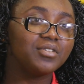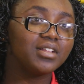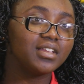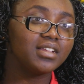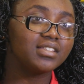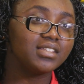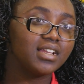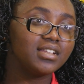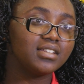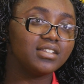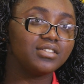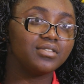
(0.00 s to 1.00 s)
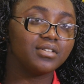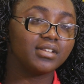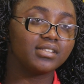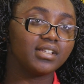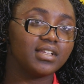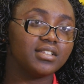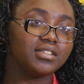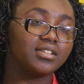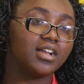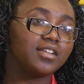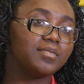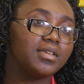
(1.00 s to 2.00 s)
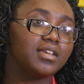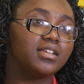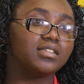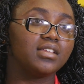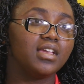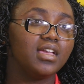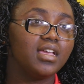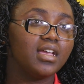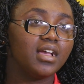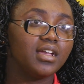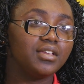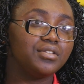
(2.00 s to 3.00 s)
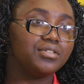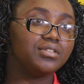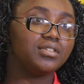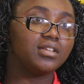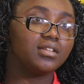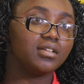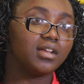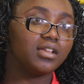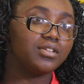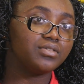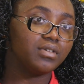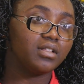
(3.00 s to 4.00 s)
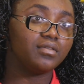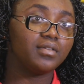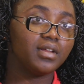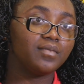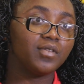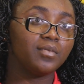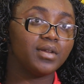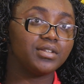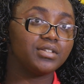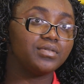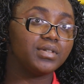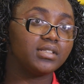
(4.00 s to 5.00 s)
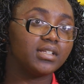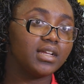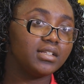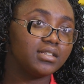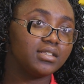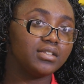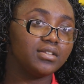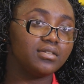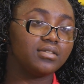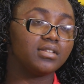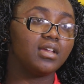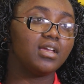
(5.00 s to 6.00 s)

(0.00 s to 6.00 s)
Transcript: more like a scientist during a science talk because I use the, I use relevant information what scientists use.